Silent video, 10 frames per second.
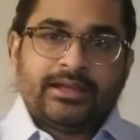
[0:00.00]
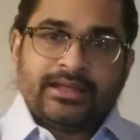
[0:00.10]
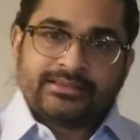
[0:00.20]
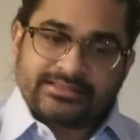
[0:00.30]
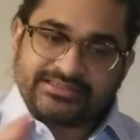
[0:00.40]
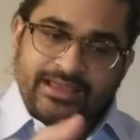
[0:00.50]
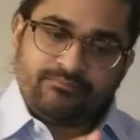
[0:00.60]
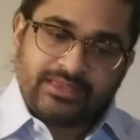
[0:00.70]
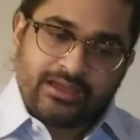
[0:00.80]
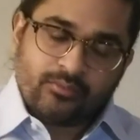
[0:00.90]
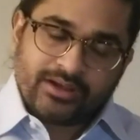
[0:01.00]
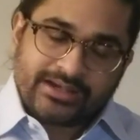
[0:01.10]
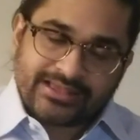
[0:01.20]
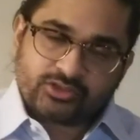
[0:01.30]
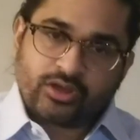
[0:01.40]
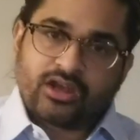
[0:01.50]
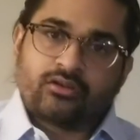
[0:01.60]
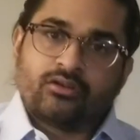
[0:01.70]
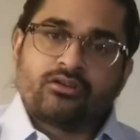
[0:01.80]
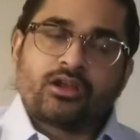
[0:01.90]
The same thing when it has to get
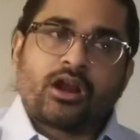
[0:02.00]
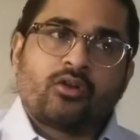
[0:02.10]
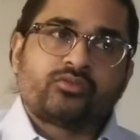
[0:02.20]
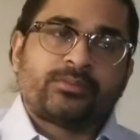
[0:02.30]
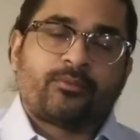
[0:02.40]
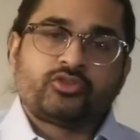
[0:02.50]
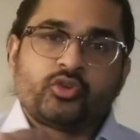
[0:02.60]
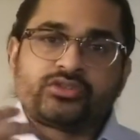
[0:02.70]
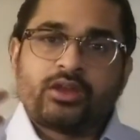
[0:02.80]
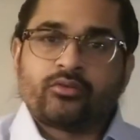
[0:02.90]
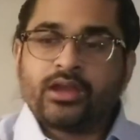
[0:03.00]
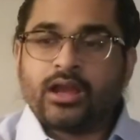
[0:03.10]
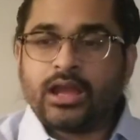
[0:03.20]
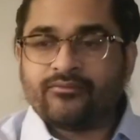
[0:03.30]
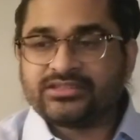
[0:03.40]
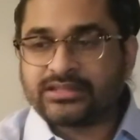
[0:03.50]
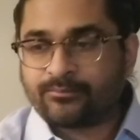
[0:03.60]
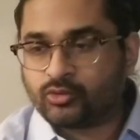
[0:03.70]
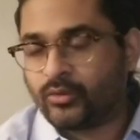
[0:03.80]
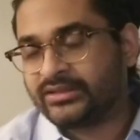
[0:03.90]
turned around. Suppose you say, okay, I have a
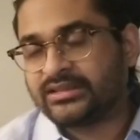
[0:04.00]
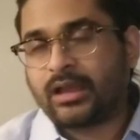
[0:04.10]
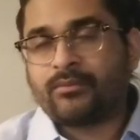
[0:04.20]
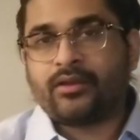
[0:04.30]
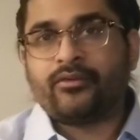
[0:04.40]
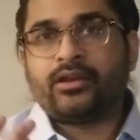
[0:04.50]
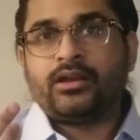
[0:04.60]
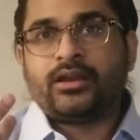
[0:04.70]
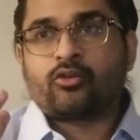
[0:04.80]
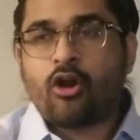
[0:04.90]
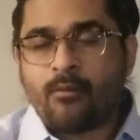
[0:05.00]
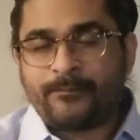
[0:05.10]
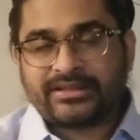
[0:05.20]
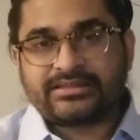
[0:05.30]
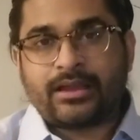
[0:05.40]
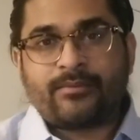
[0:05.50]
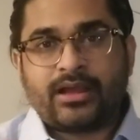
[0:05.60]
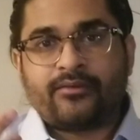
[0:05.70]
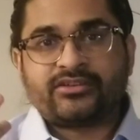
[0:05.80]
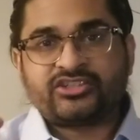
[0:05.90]
Step 2 exam, I have a comp exam, I
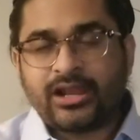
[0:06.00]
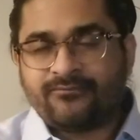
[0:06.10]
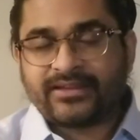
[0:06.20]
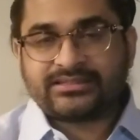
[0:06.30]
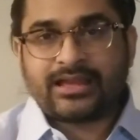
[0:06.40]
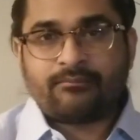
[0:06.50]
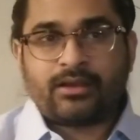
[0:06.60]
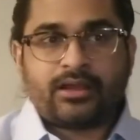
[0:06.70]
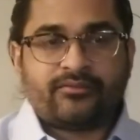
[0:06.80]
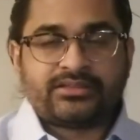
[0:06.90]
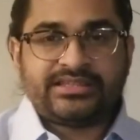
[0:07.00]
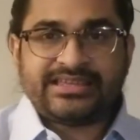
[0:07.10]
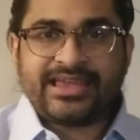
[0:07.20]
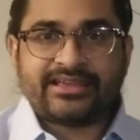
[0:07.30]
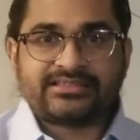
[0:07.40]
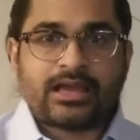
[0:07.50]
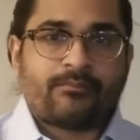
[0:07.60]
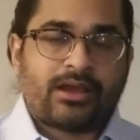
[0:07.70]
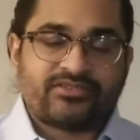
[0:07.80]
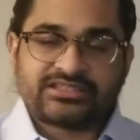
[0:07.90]
have a shelf exam, I have a CK exam,
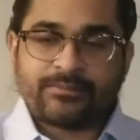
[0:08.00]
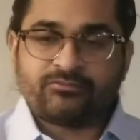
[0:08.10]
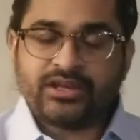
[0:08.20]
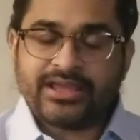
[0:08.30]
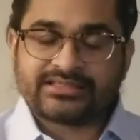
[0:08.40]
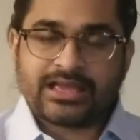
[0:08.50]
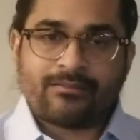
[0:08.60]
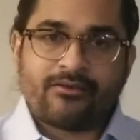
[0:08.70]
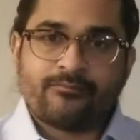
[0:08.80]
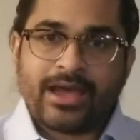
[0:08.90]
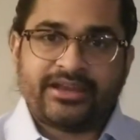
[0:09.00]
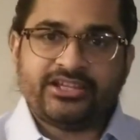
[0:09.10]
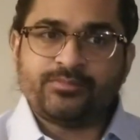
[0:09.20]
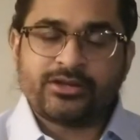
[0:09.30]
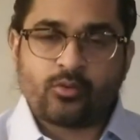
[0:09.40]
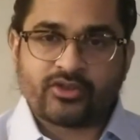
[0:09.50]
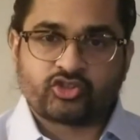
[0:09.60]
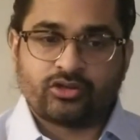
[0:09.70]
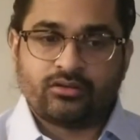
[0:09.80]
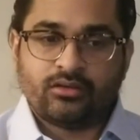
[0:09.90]
I have a Step 3 exam, I have a management
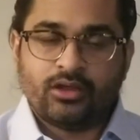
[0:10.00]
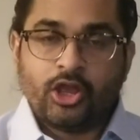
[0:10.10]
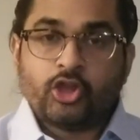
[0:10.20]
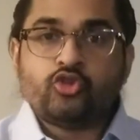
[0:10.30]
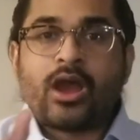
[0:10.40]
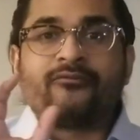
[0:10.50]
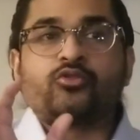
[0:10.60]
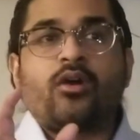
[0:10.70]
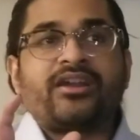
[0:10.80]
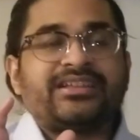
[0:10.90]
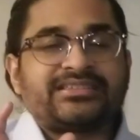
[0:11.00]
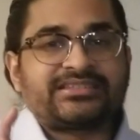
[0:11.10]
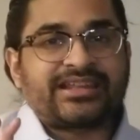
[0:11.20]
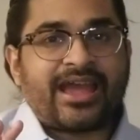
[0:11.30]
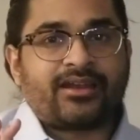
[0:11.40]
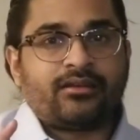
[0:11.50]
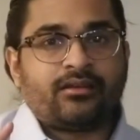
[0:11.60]
question. You have to understand